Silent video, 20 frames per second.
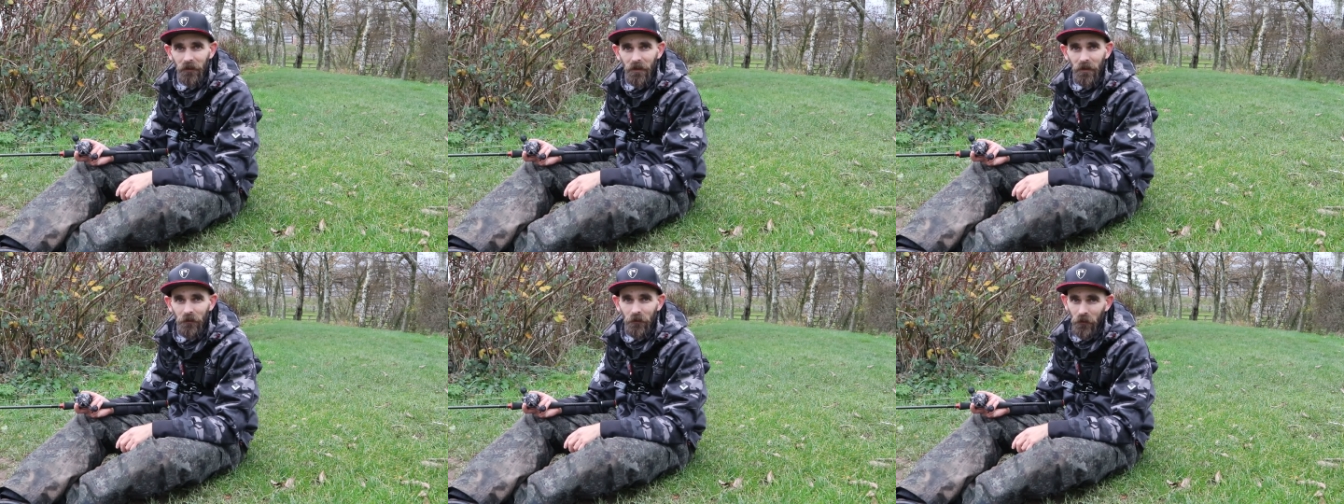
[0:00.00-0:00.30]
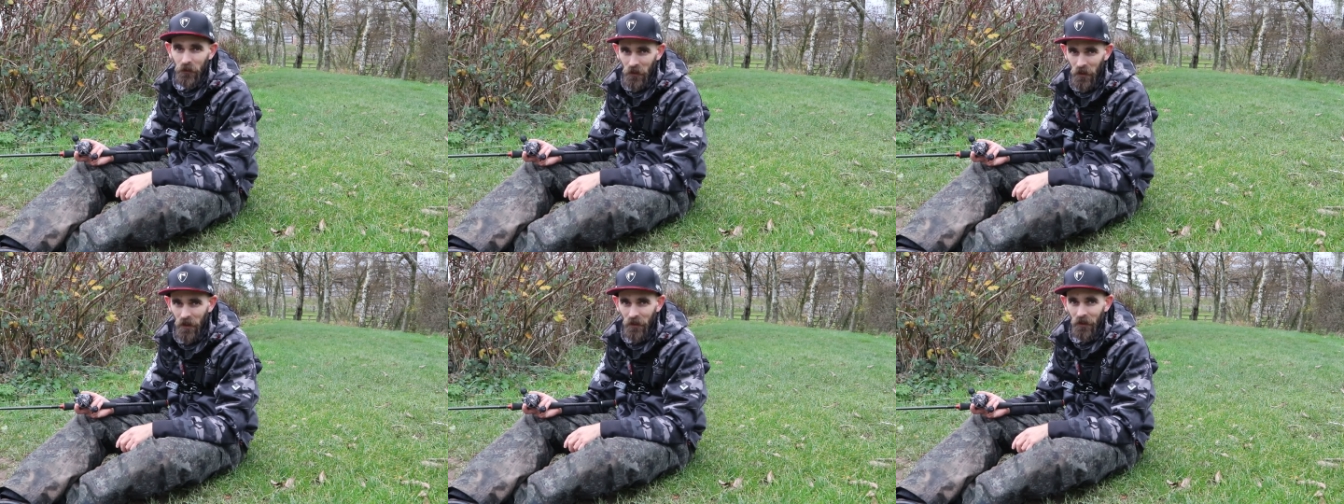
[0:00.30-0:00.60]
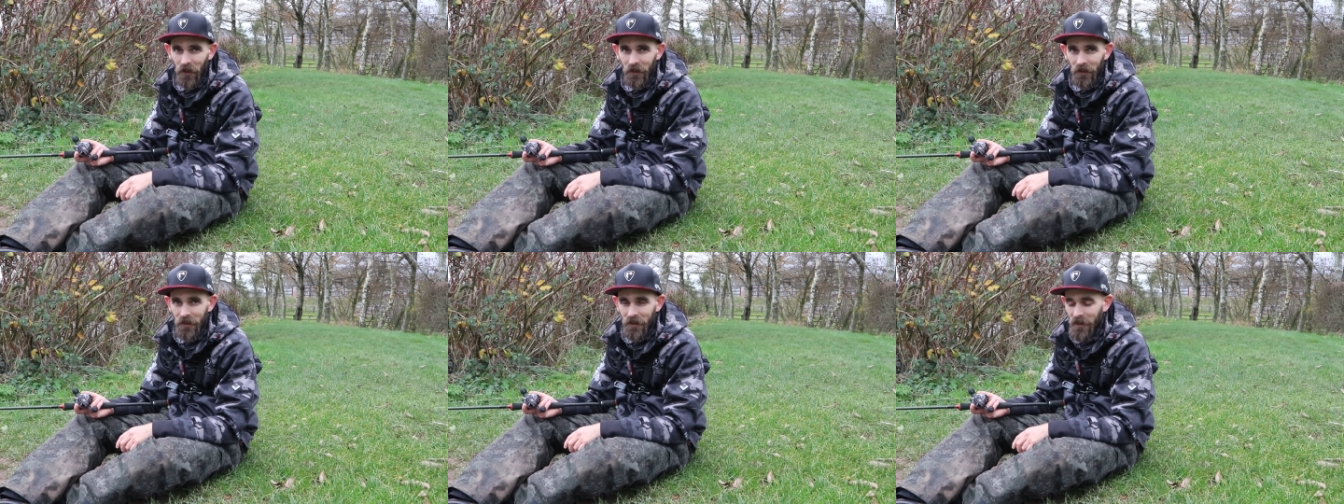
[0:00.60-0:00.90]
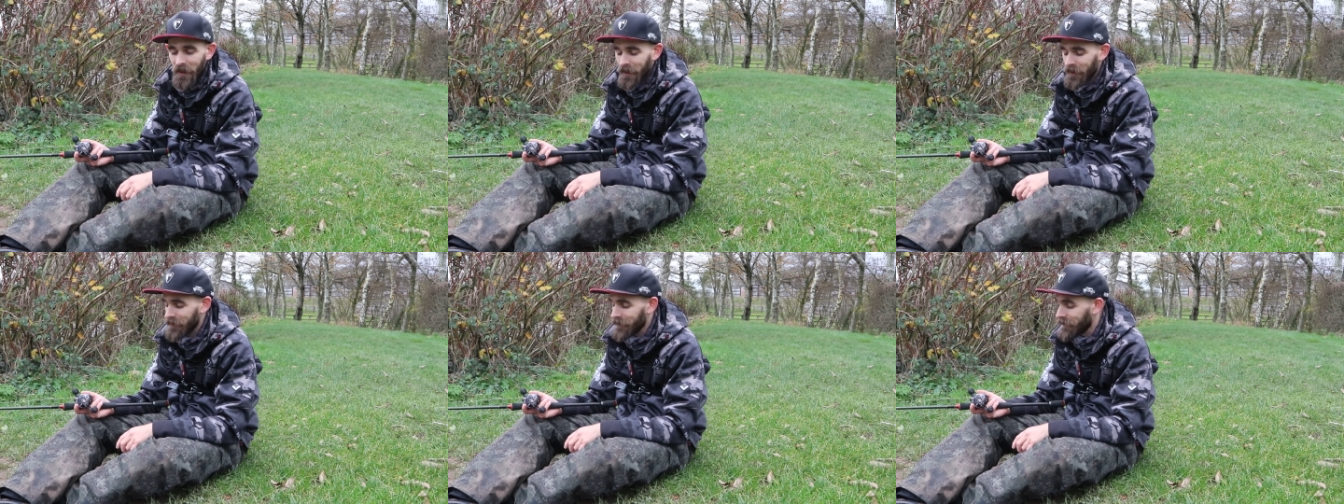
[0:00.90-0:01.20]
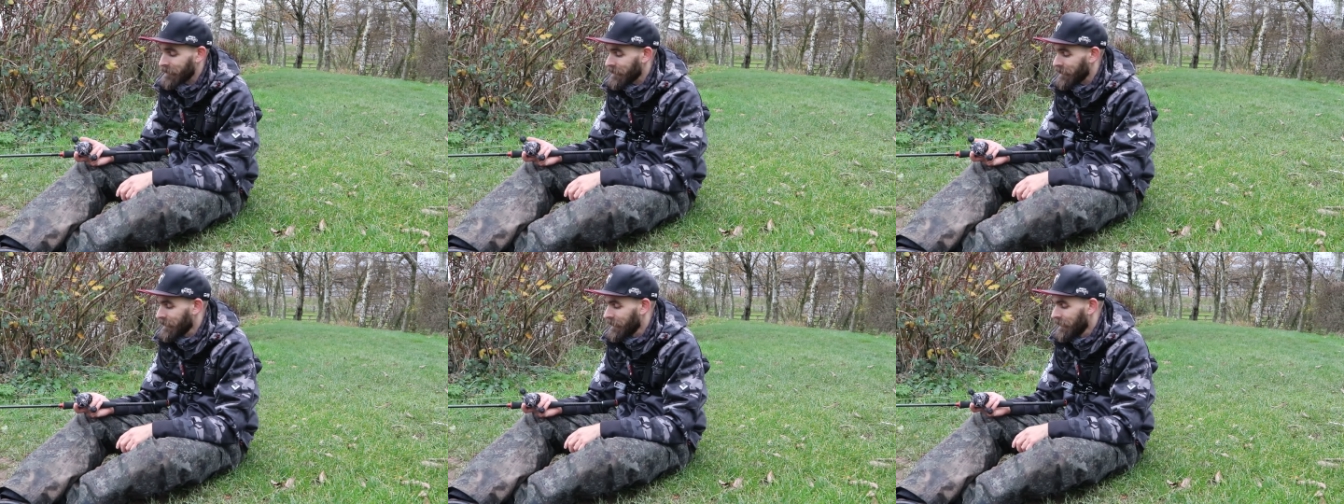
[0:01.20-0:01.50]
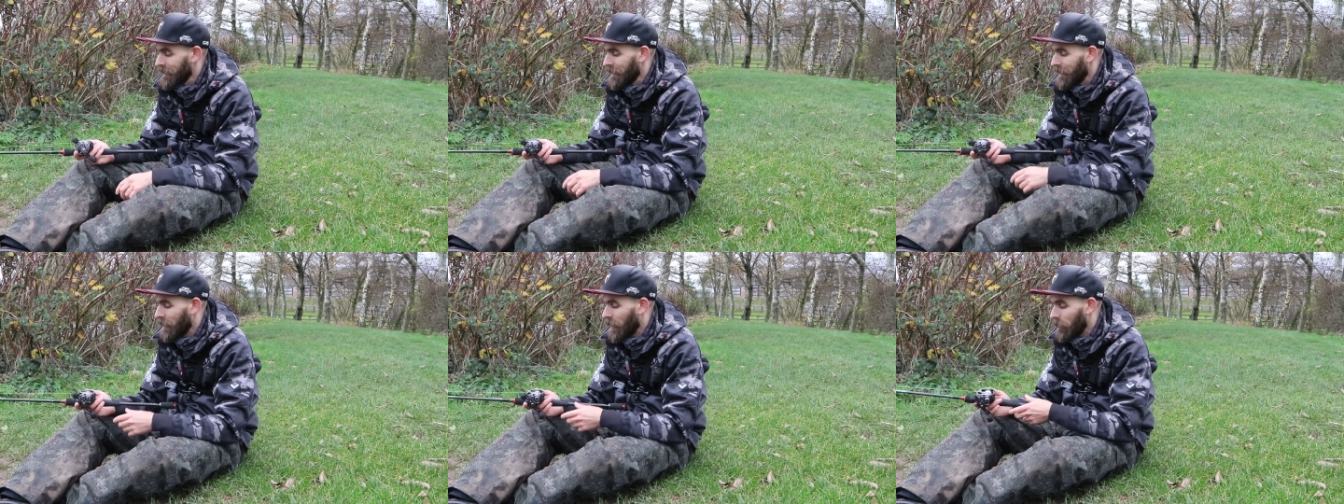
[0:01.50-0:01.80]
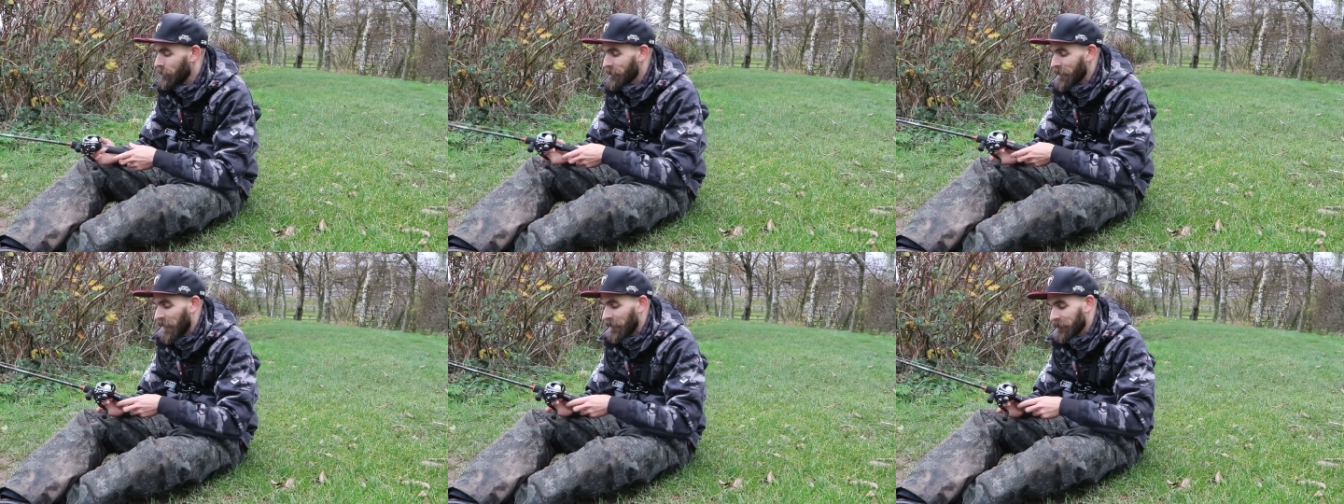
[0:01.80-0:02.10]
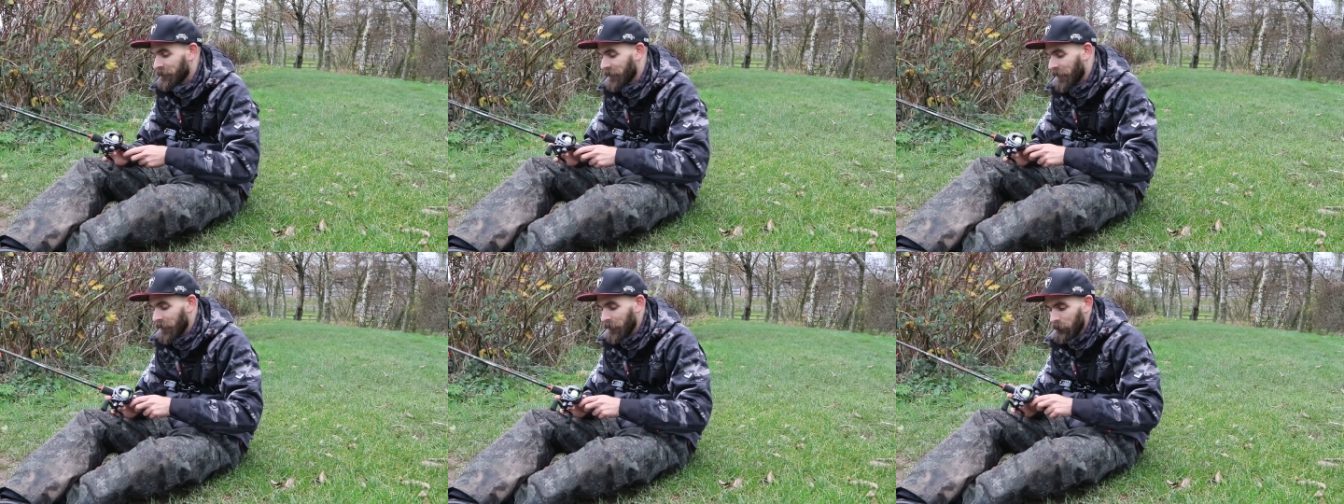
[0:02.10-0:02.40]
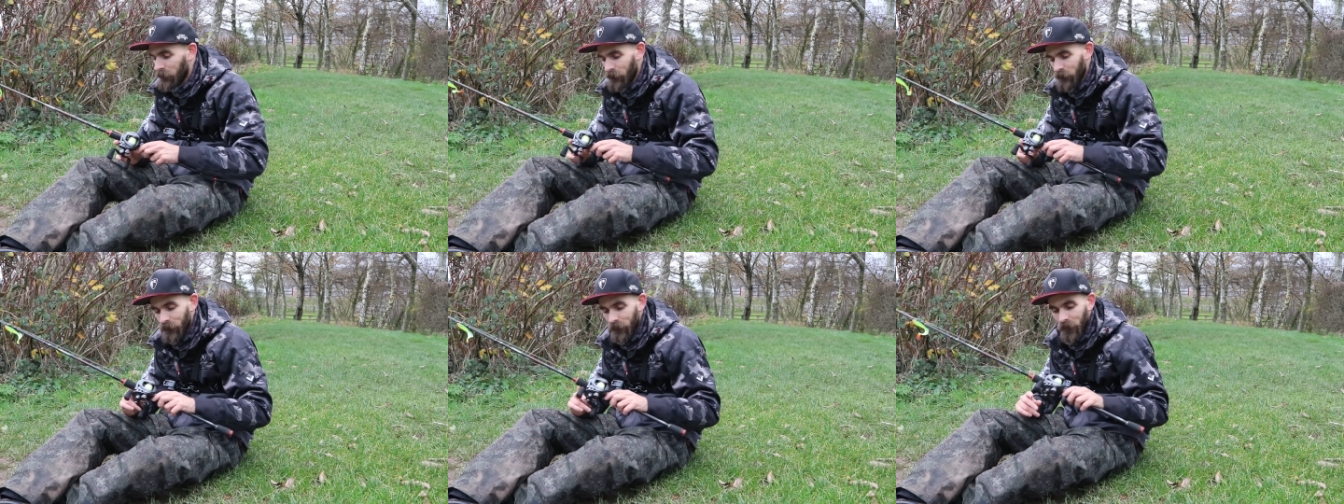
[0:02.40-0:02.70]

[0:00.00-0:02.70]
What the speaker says: So I'll show you that in a second. Update on the reel.